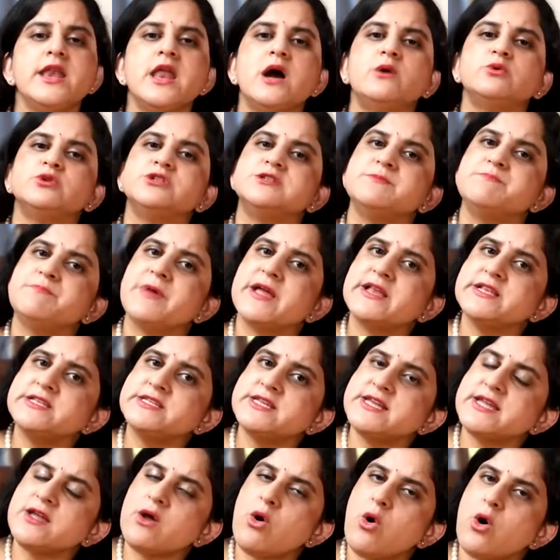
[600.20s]
Now,
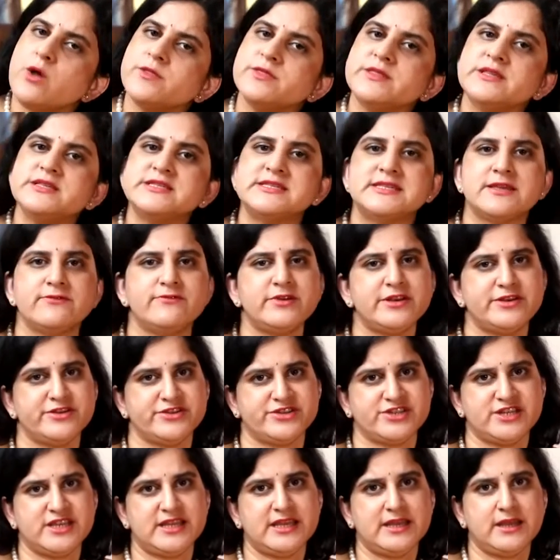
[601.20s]
depending on the
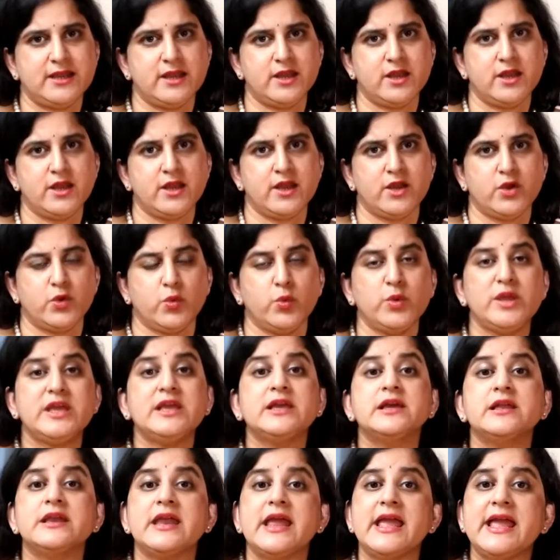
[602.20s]
severity, we
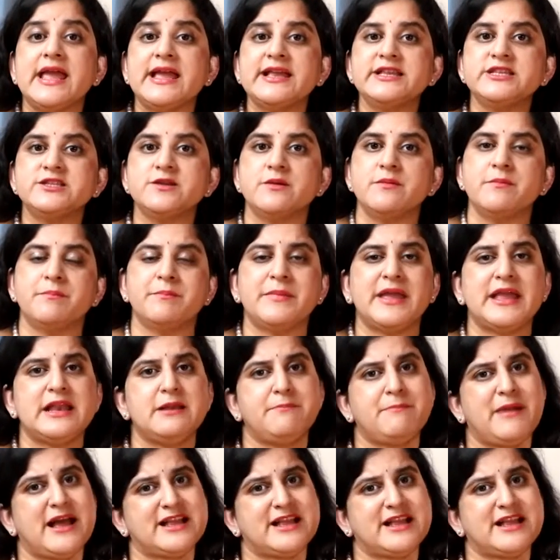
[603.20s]
grade male